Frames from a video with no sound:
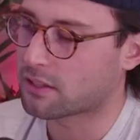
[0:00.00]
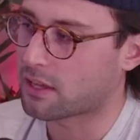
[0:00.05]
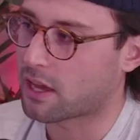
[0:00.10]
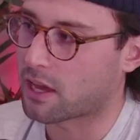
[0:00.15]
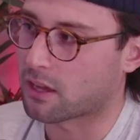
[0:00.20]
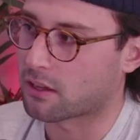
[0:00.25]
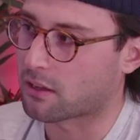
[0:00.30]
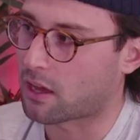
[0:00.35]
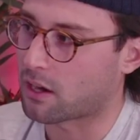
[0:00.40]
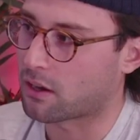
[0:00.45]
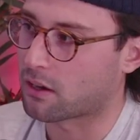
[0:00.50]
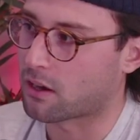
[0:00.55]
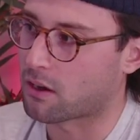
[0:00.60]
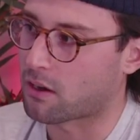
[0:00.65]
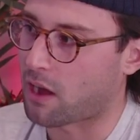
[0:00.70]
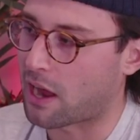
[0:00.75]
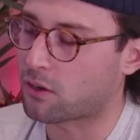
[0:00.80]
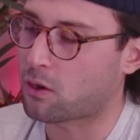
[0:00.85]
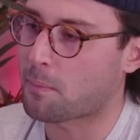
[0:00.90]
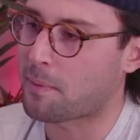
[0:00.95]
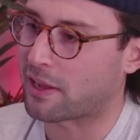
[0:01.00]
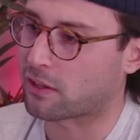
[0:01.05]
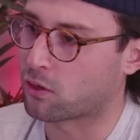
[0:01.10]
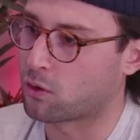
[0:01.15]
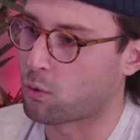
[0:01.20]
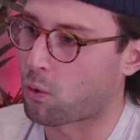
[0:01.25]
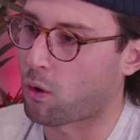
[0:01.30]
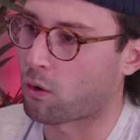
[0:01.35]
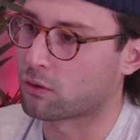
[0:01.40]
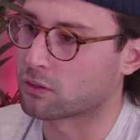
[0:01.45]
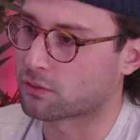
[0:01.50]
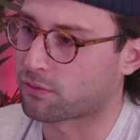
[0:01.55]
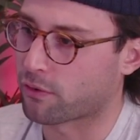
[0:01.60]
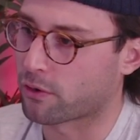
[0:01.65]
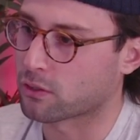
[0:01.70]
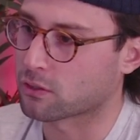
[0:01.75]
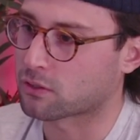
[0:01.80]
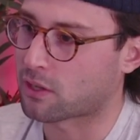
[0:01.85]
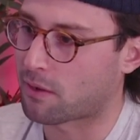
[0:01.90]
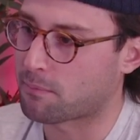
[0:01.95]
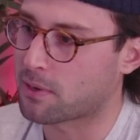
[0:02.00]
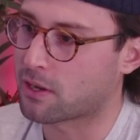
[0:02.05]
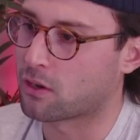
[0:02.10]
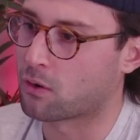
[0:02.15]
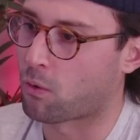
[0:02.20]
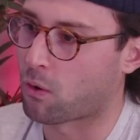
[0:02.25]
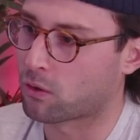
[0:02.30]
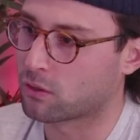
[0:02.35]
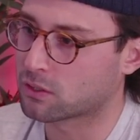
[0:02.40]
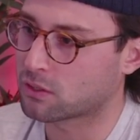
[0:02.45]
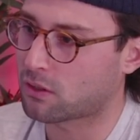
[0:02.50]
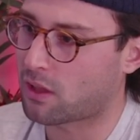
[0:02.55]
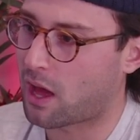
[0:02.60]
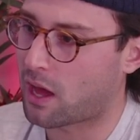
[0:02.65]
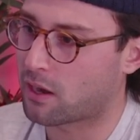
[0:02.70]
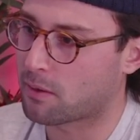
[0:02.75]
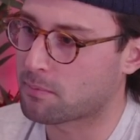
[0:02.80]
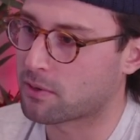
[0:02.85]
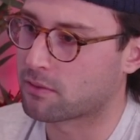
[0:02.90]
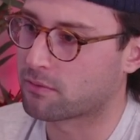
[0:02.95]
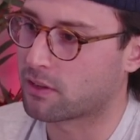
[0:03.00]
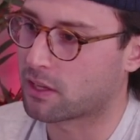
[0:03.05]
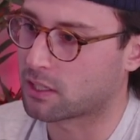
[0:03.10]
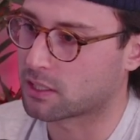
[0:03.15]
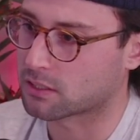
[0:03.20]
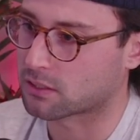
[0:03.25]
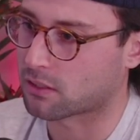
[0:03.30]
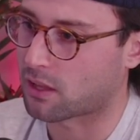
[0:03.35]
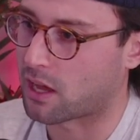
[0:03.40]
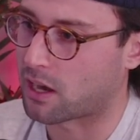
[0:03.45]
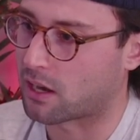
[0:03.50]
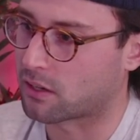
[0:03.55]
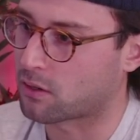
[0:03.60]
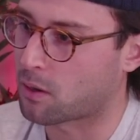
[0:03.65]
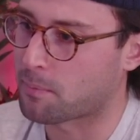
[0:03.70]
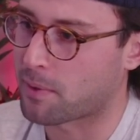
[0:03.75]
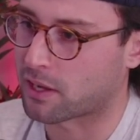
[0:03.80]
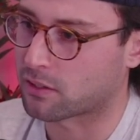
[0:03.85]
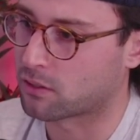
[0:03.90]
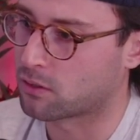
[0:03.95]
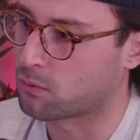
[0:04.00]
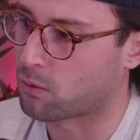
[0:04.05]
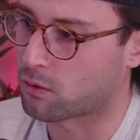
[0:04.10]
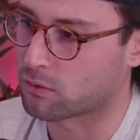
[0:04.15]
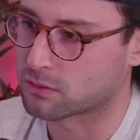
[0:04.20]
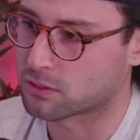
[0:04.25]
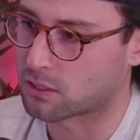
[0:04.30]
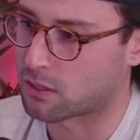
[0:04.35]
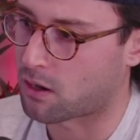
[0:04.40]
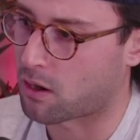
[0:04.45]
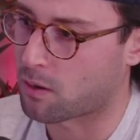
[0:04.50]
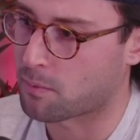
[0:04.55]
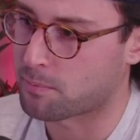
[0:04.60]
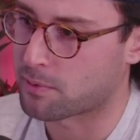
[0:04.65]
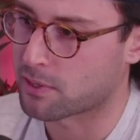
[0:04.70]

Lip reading: don't know. I'd go back to New Orleans first. I've been to New Orleans a lot. I've been to Vegas a lot. I'd go back to New Orleans in a